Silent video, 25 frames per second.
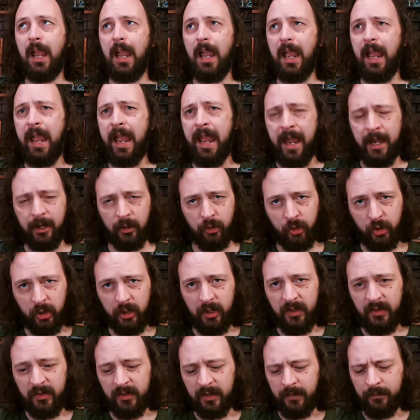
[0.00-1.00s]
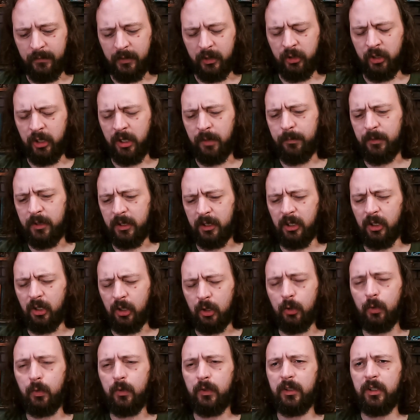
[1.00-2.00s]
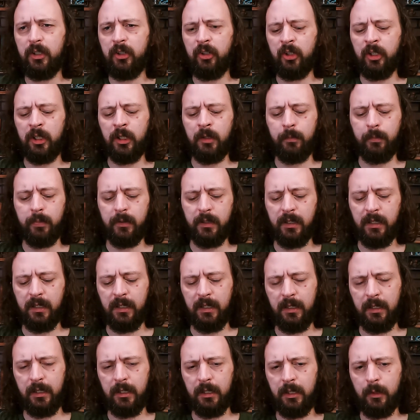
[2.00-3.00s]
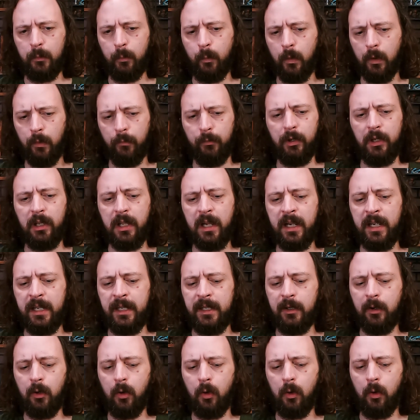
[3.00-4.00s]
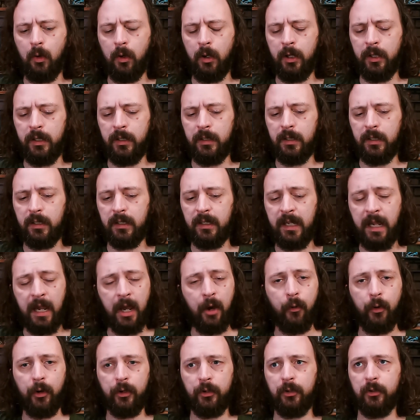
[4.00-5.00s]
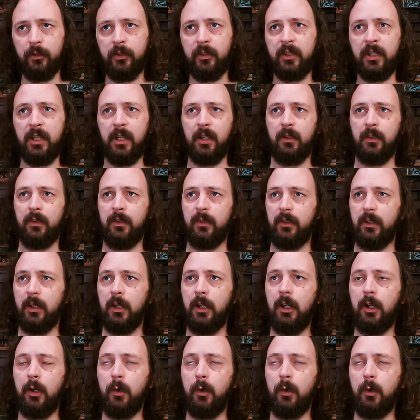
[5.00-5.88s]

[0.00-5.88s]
actions of the ship to use the ship, we're relying on character skills.